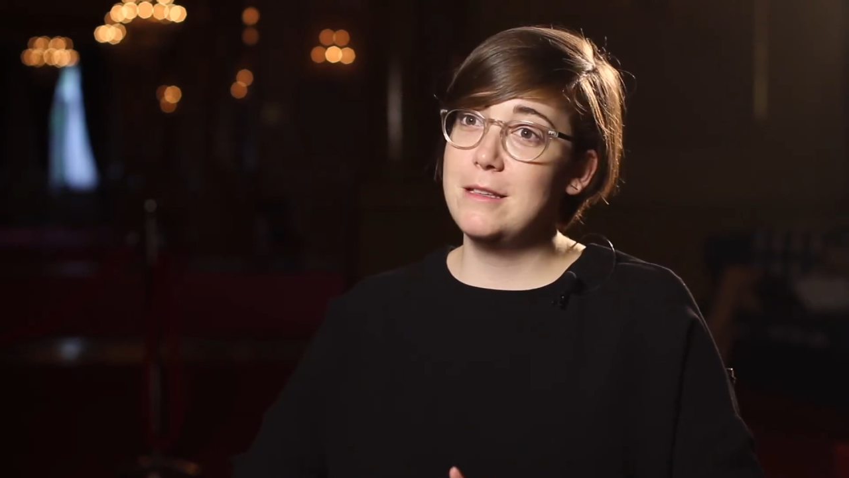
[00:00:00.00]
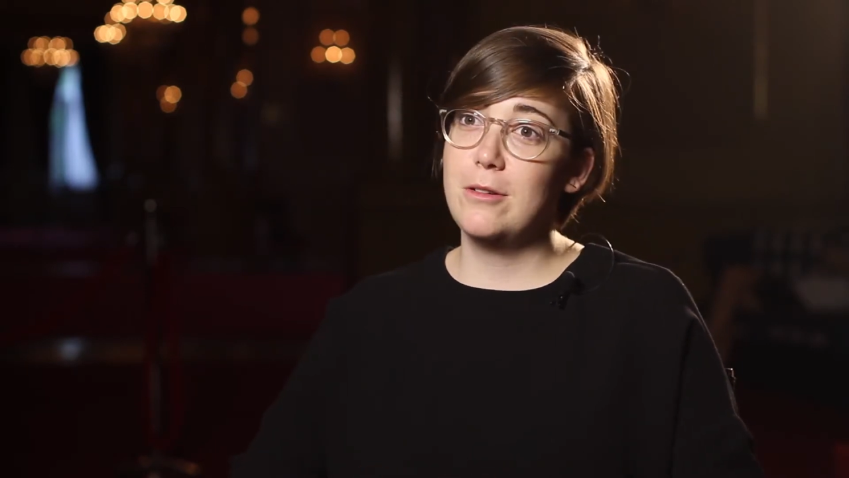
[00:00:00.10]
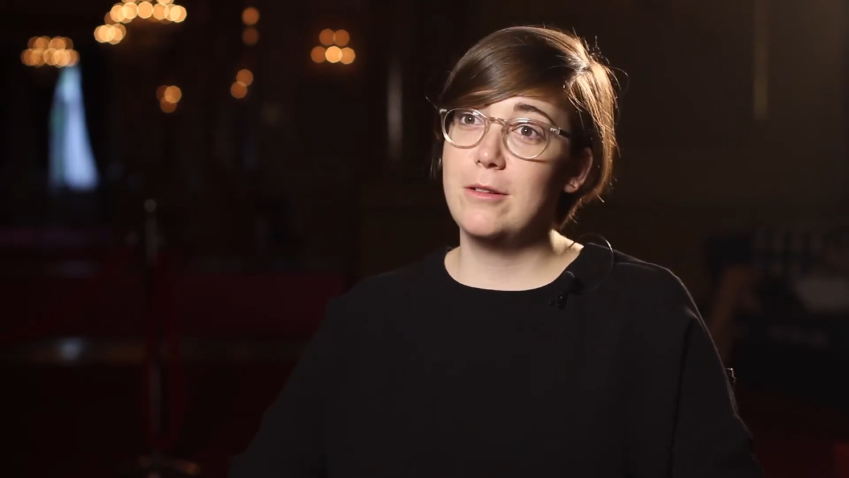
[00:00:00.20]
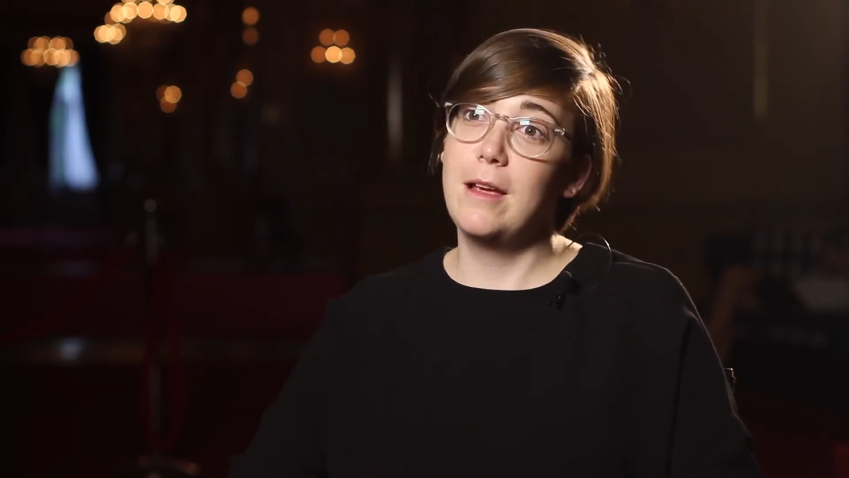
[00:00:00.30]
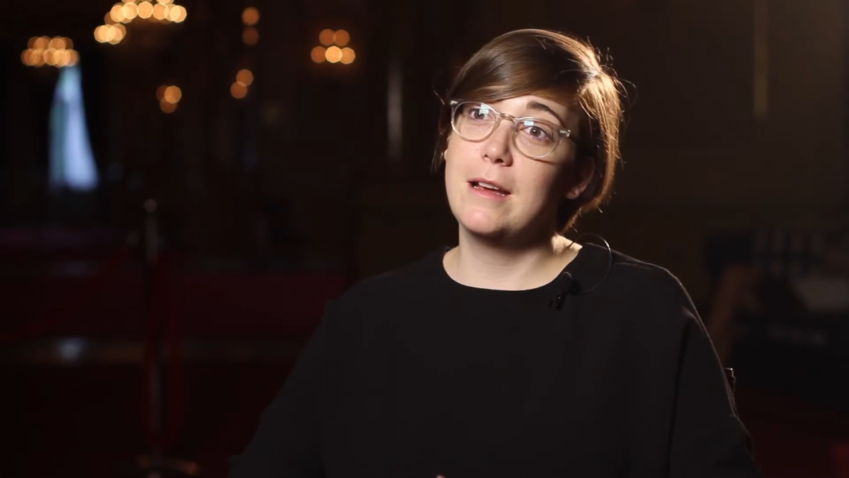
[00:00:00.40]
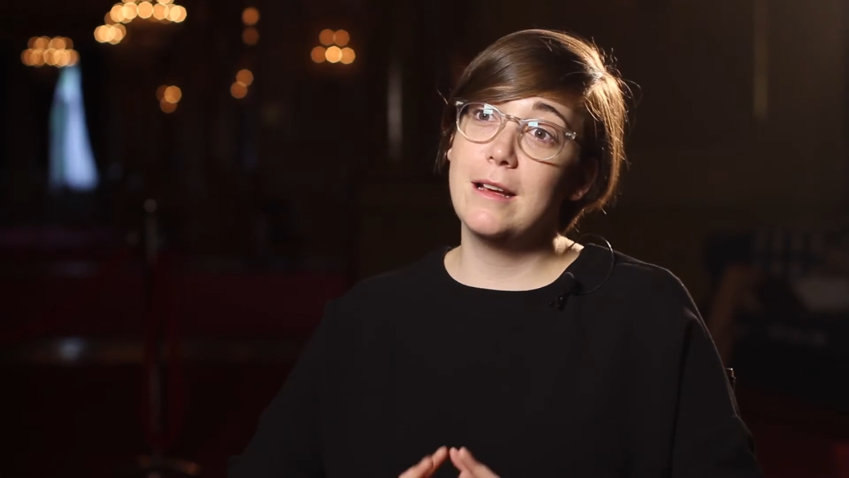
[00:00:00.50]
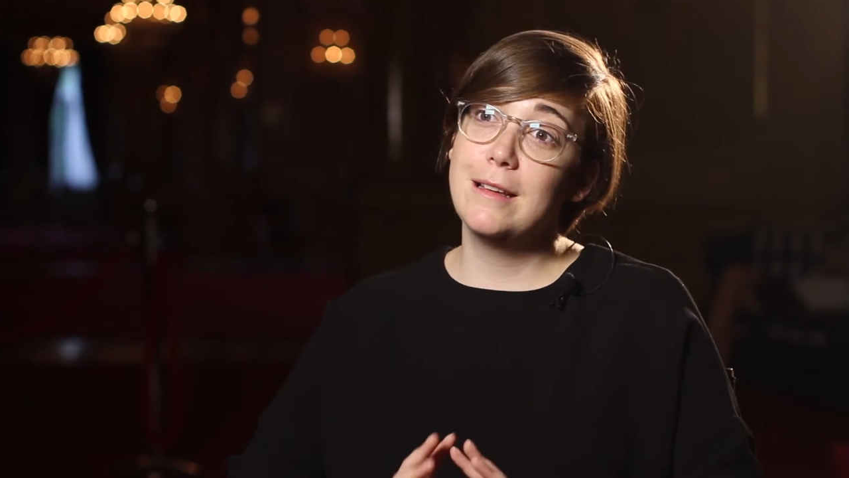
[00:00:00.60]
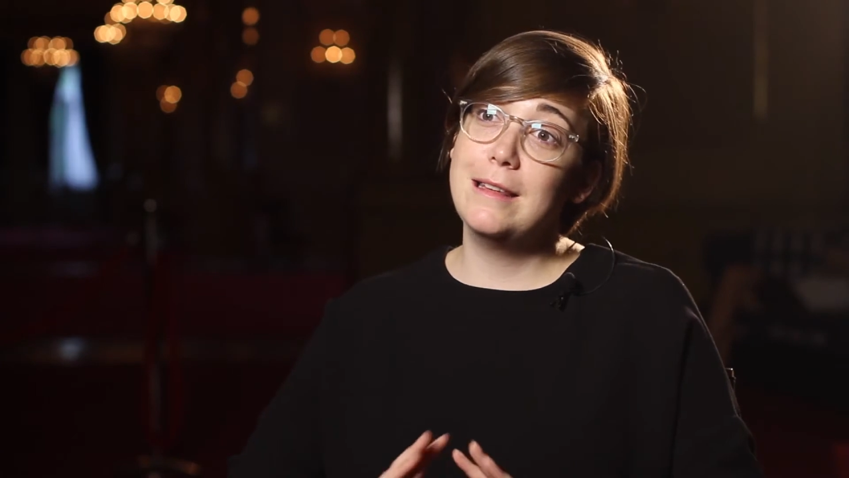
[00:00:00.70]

these are like